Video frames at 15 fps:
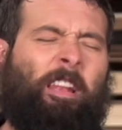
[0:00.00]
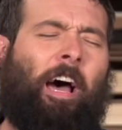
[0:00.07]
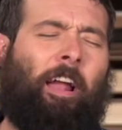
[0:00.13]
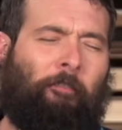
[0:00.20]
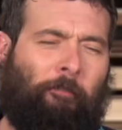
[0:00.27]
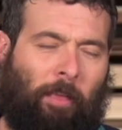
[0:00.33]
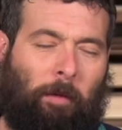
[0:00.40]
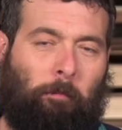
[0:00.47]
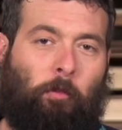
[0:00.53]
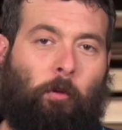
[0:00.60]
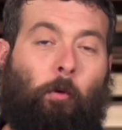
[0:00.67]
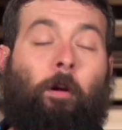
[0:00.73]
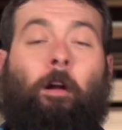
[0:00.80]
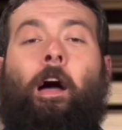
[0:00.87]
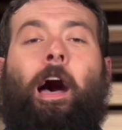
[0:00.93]
Not a
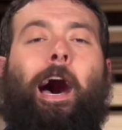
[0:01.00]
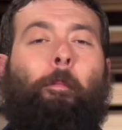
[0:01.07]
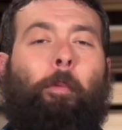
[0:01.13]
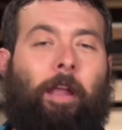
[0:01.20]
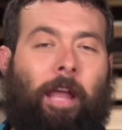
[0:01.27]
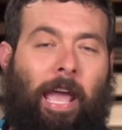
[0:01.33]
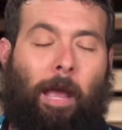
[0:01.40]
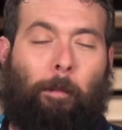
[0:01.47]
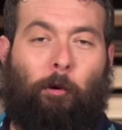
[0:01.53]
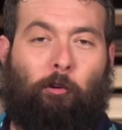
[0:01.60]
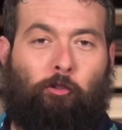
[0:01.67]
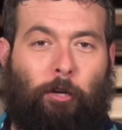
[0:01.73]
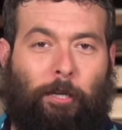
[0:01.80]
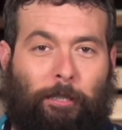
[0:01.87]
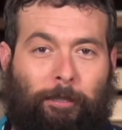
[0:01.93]
flamethrower. How about a hammer
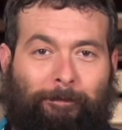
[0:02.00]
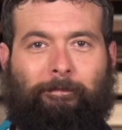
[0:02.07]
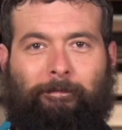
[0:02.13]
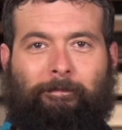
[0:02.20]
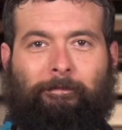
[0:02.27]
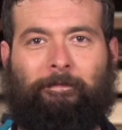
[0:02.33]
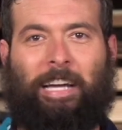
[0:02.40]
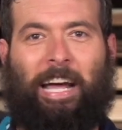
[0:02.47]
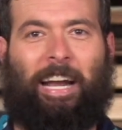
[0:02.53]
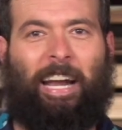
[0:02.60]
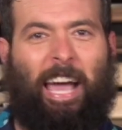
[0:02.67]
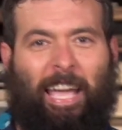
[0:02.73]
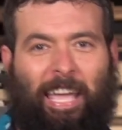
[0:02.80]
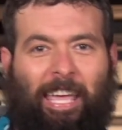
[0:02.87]
drill? I like